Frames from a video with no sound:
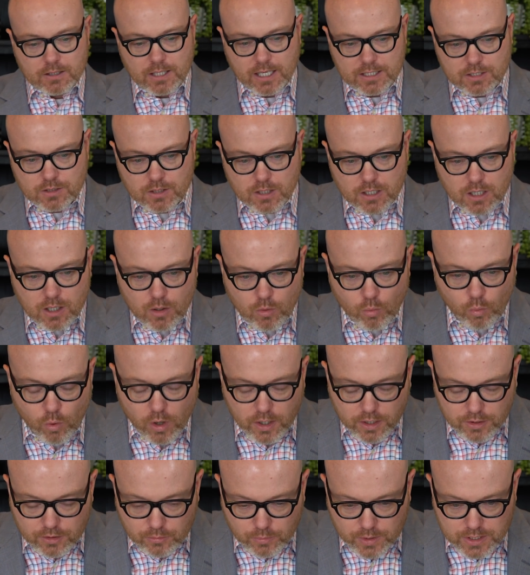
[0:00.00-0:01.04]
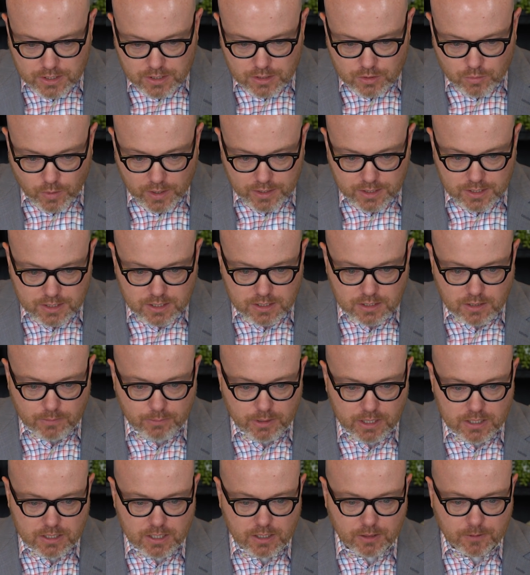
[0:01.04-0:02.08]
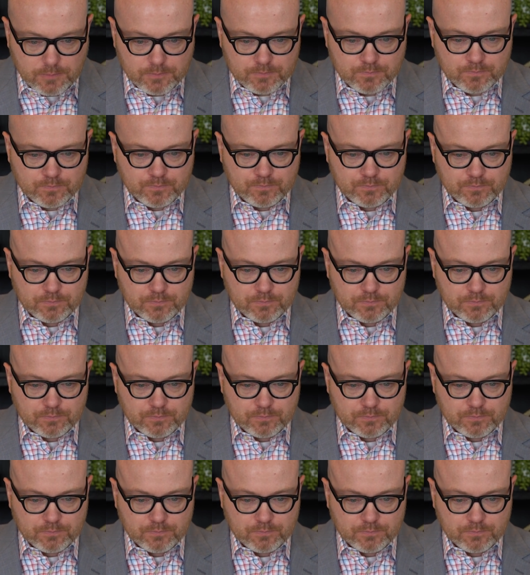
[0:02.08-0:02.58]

That's one of the reasons why this is a big deal.